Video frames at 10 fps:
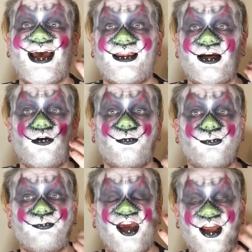and that will
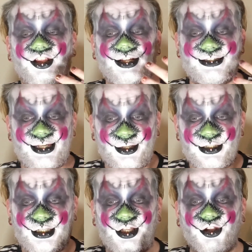make it
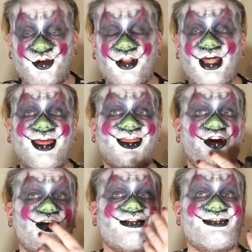continuously look like
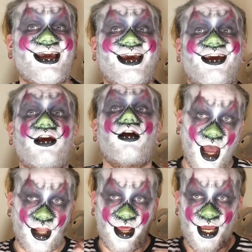there is a
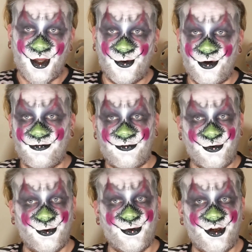black line going
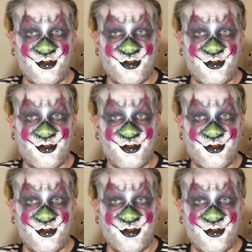through